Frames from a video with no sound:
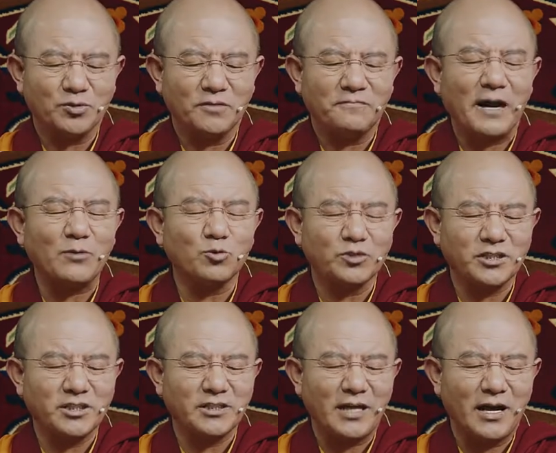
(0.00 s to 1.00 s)
as well
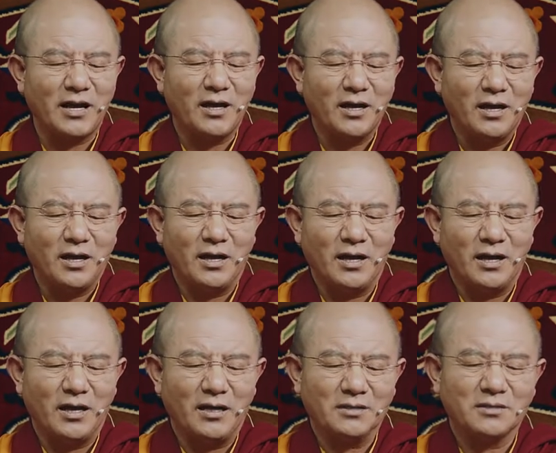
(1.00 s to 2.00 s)
as
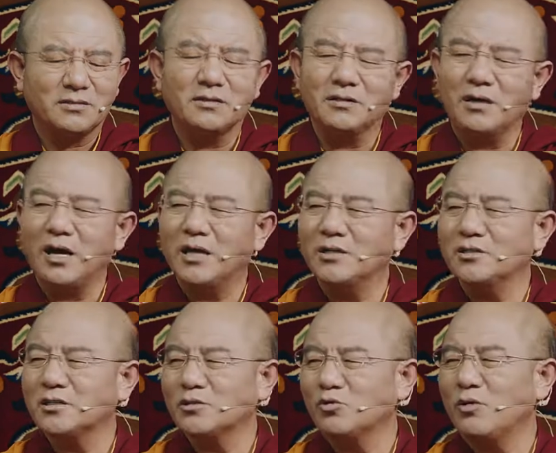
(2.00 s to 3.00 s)
Great Cloud
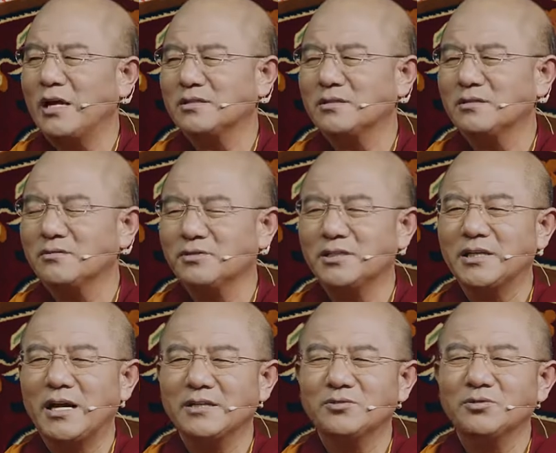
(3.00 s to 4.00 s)
Sutra
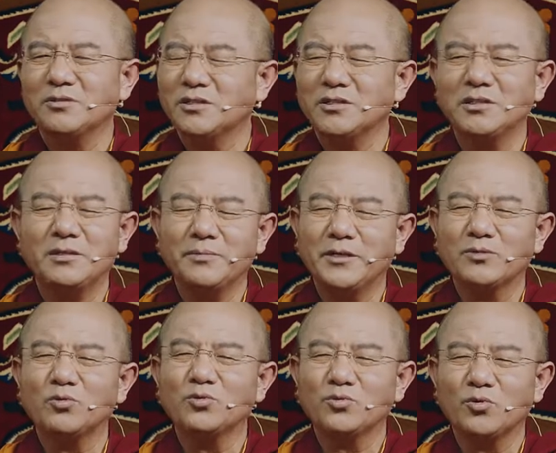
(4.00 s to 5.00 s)
and the
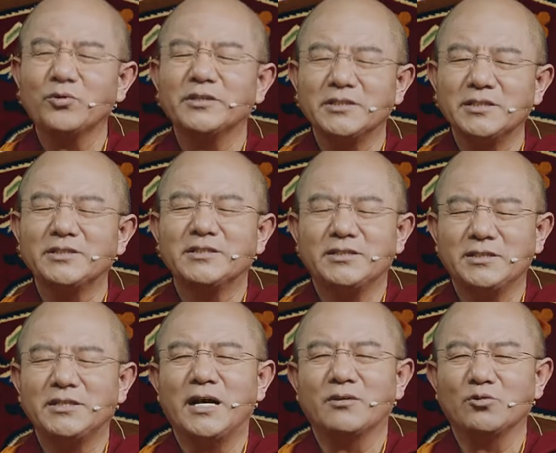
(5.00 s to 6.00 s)
Dharma Drum Sutra.
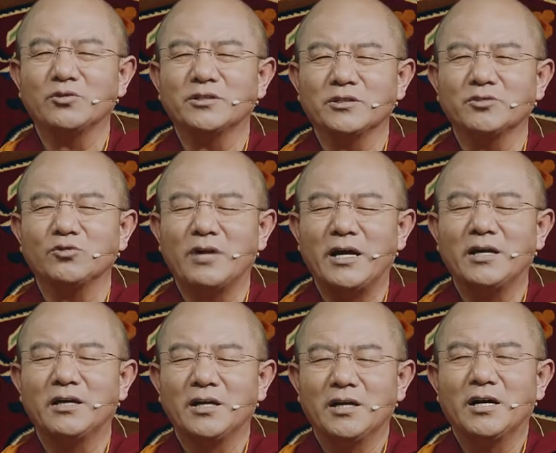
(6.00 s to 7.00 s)
Within
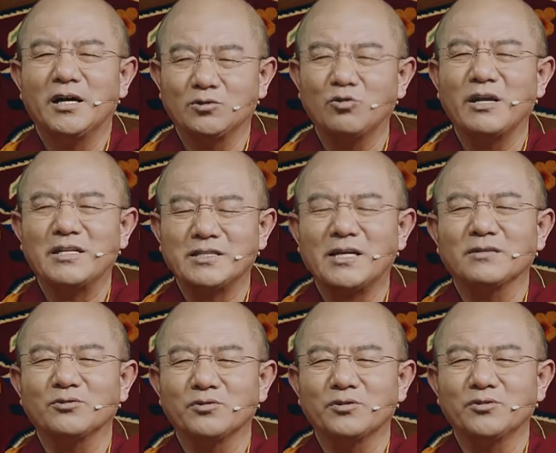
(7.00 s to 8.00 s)
all of these
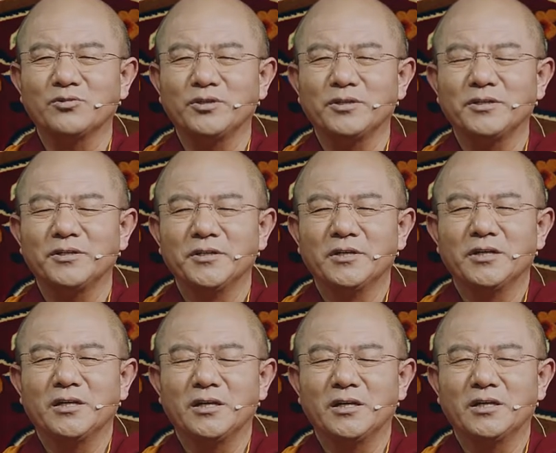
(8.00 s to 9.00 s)
sutras,
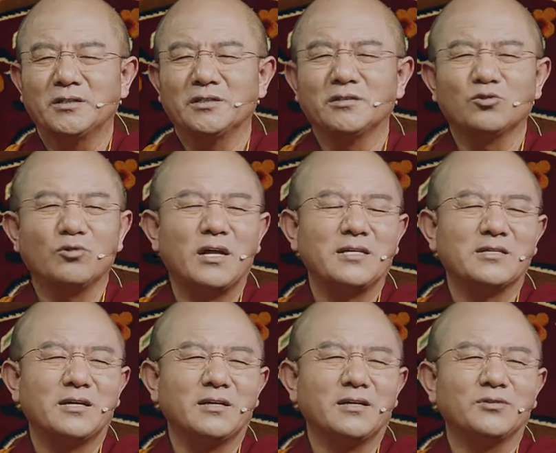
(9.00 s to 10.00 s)
those all talk
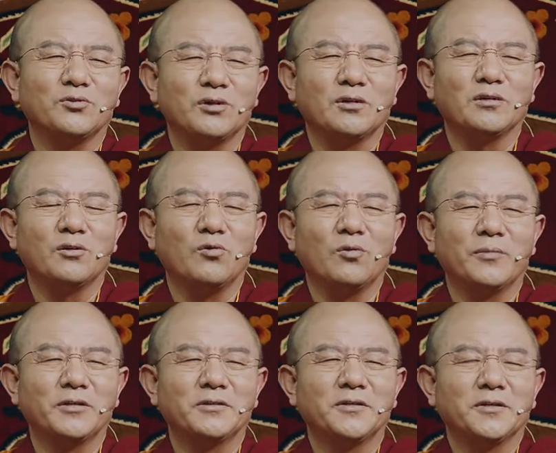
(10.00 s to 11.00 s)
about
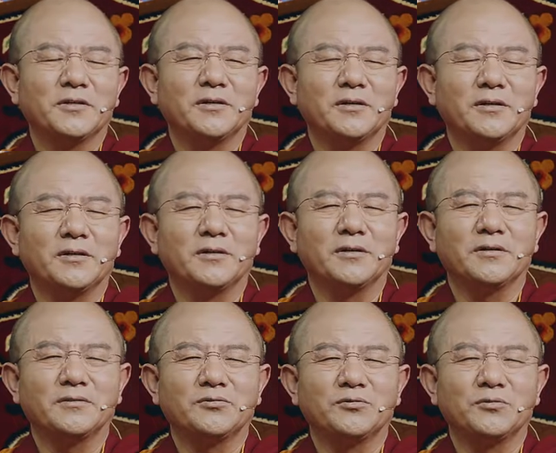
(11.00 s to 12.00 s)

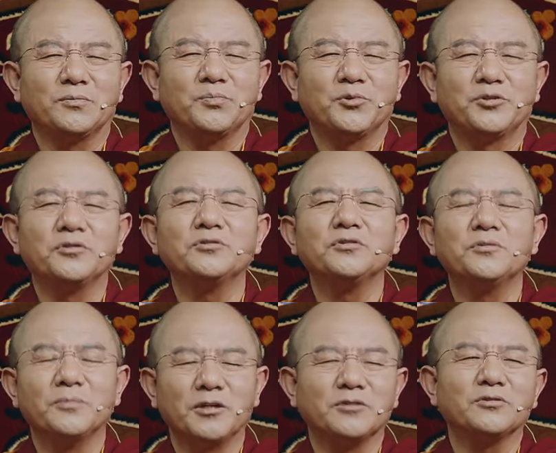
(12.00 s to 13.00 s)
the
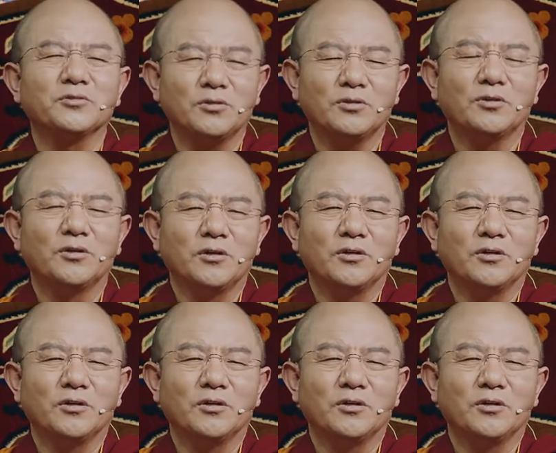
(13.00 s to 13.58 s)
Buddha nature.